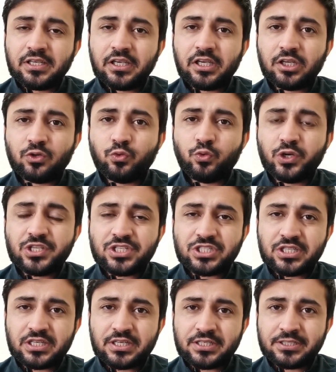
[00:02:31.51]
in which
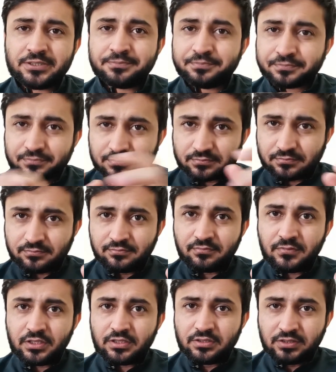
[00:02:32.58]

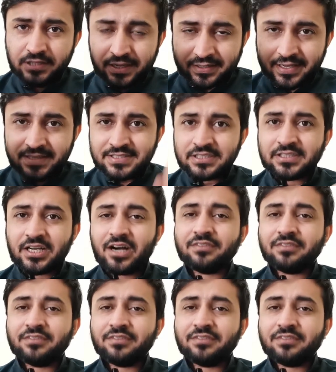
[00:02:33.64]
the writer